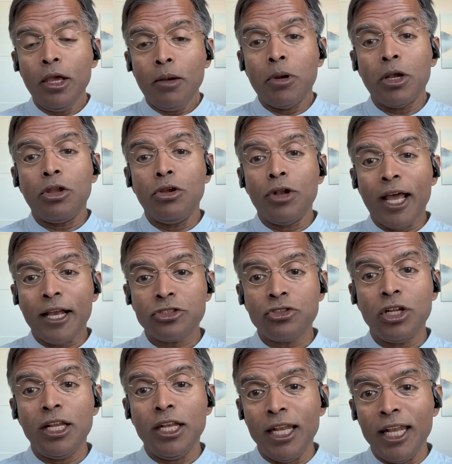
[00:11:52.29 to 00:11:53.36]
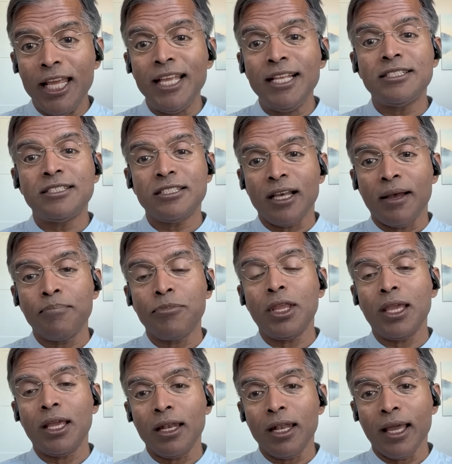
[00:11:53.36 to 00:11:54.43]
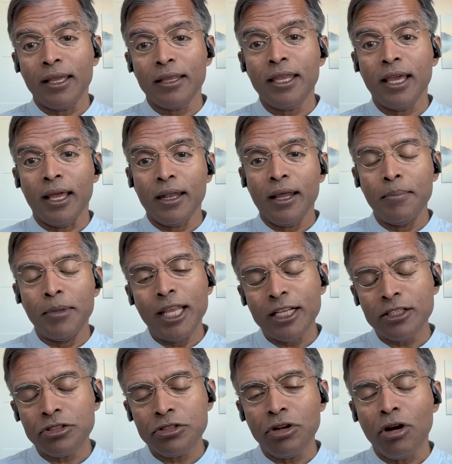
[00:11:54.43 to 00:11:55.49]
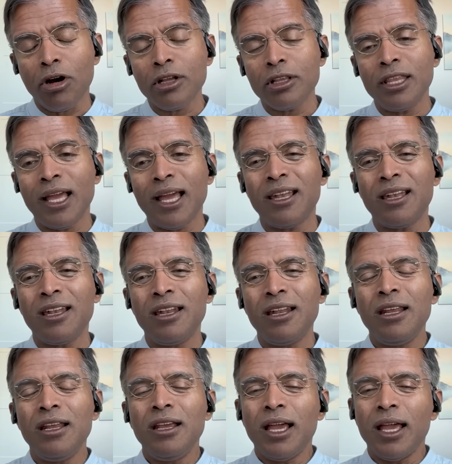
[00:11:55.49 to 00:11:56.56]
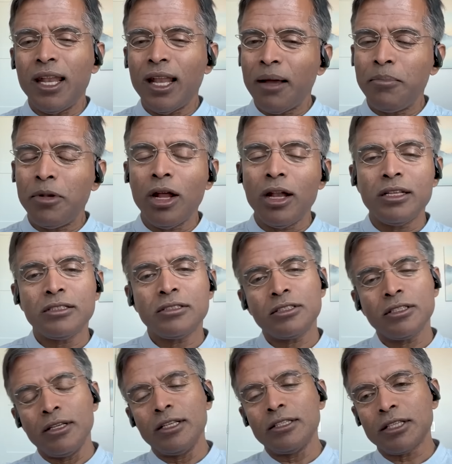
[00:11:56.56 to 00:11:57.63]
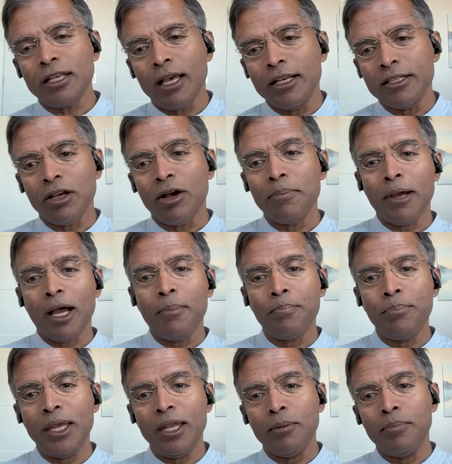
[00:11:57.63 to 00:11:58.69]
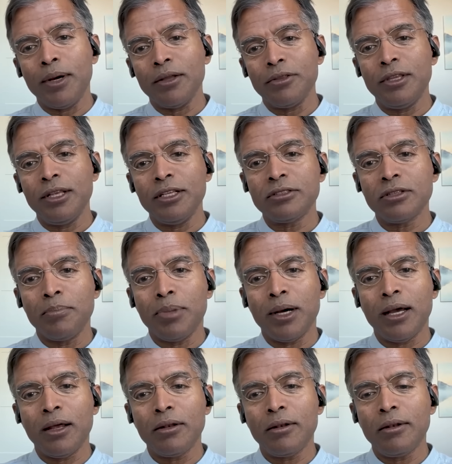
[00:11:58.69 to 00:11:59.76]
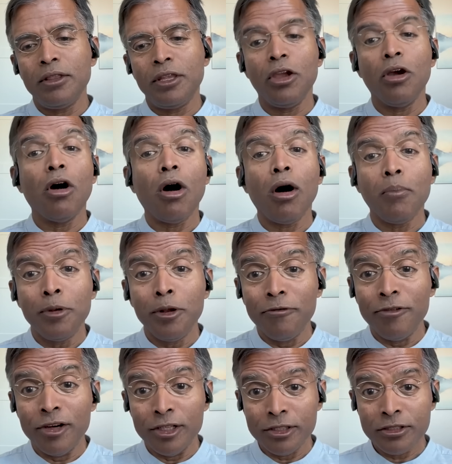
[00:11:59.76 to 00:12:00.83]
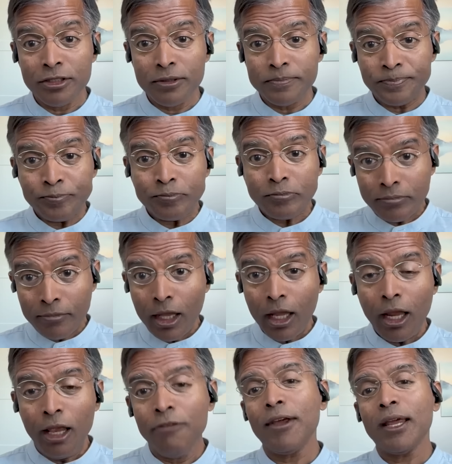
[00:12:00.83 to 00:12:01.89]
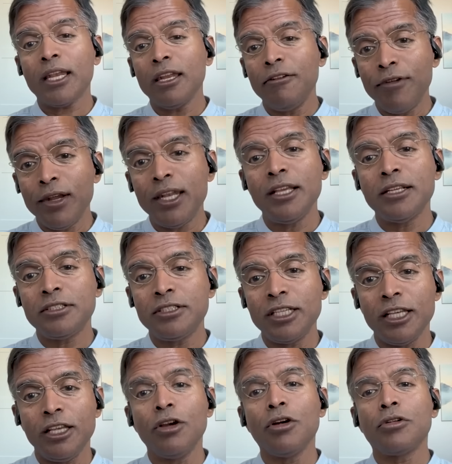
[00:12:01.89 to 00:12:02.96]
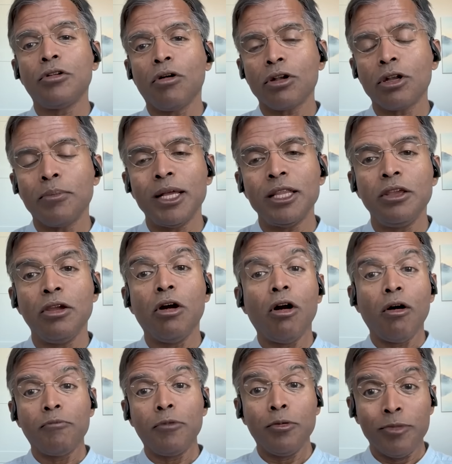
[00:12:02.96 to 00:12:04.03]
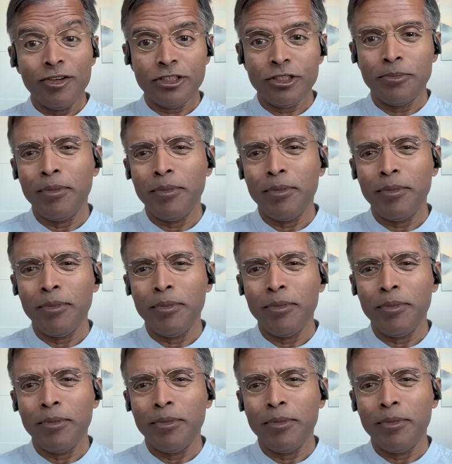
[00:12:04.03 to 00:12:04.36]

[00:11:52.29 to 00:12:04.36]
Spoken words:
But you'd actually need something like that. I mean, there's stock that, and I'm not as upbeat about this, about the Omniverse. In fact, NVIDIA's CEO talked about the Omniverse, the